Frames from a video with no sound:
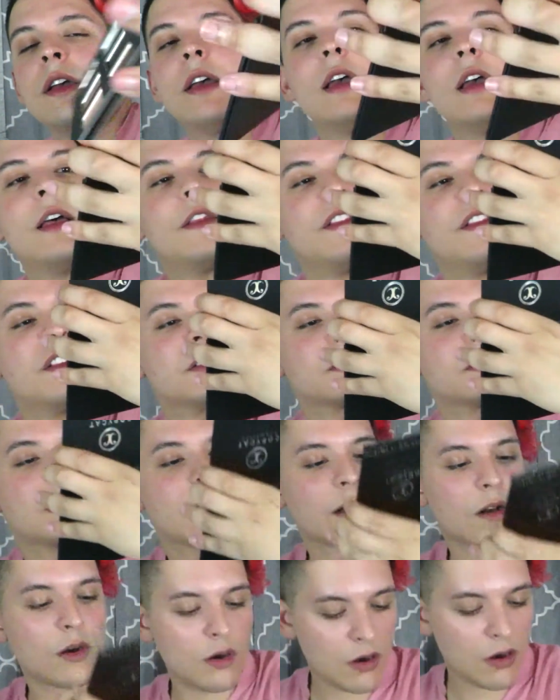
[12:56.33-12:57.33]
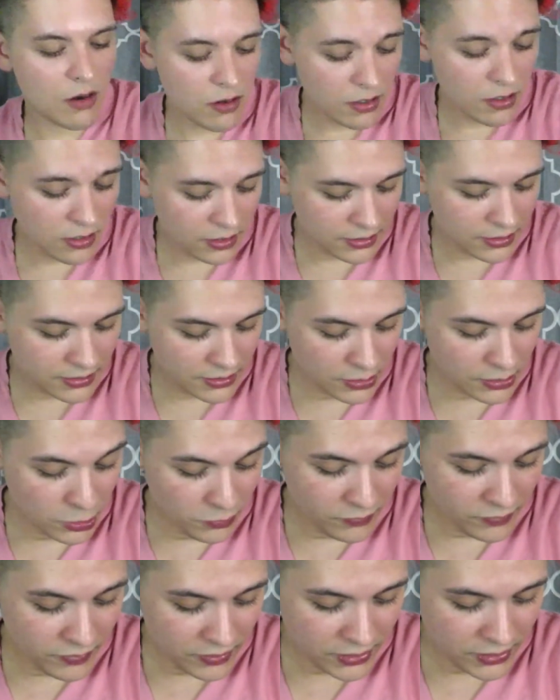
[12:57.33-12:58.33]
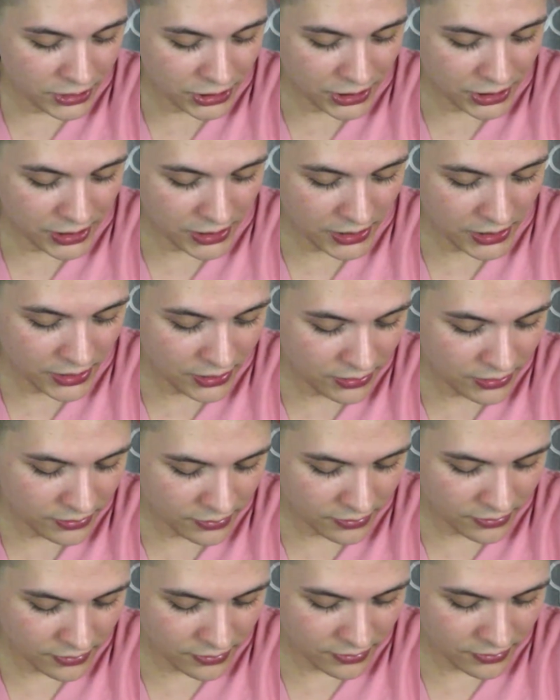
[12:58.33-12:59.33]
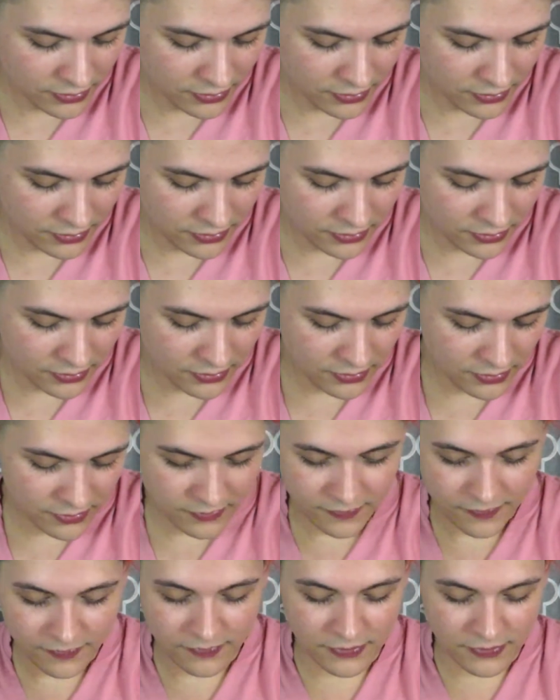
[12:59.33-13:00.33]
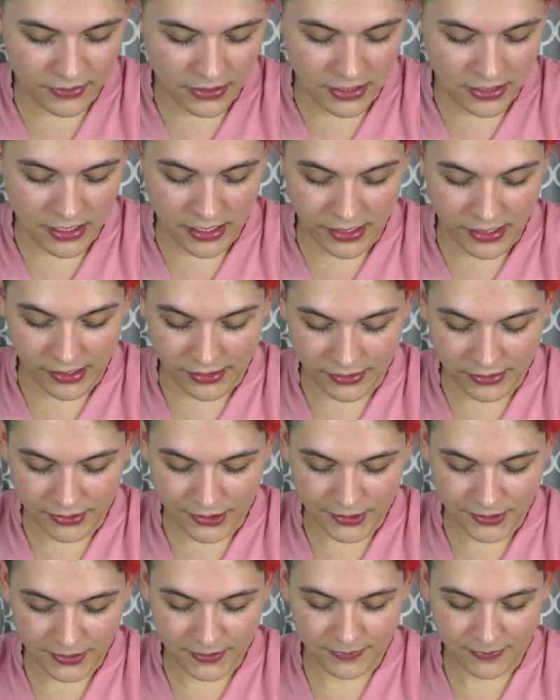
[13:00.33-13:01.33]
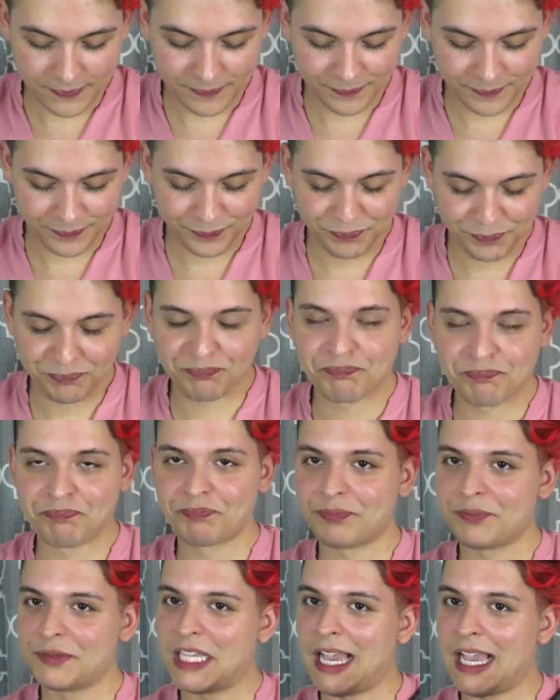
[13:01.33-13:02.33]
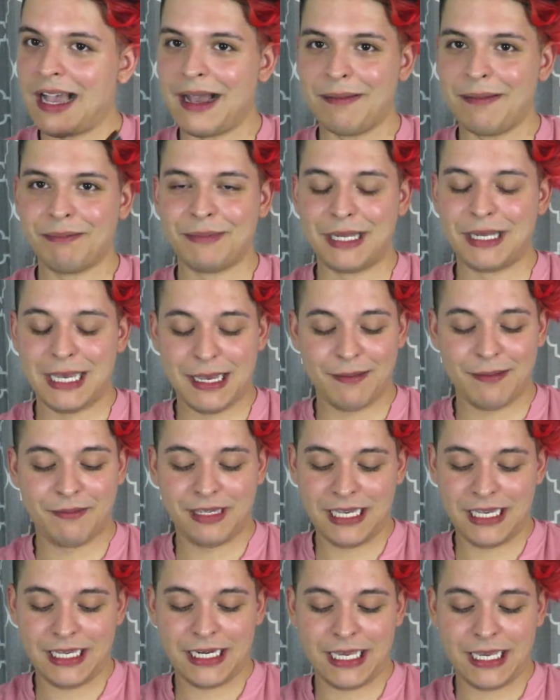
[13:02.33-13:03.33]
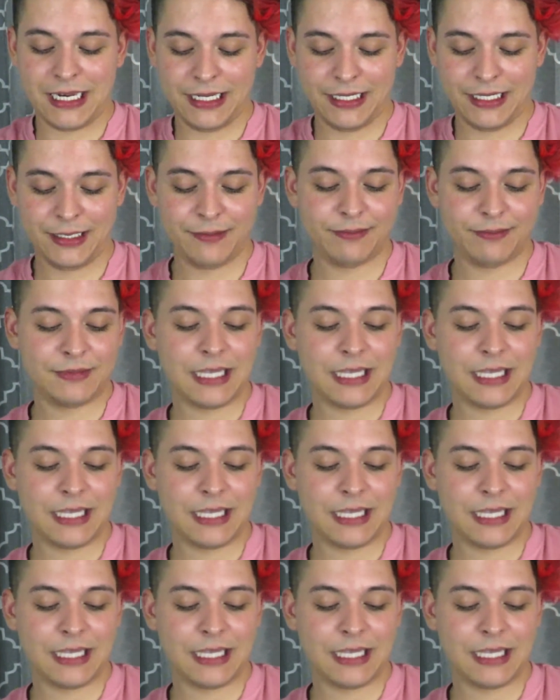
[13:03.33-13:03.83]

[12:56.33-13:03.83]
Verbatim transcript: And then there's like, oh, silver shade. Nice. I'm not mad at it.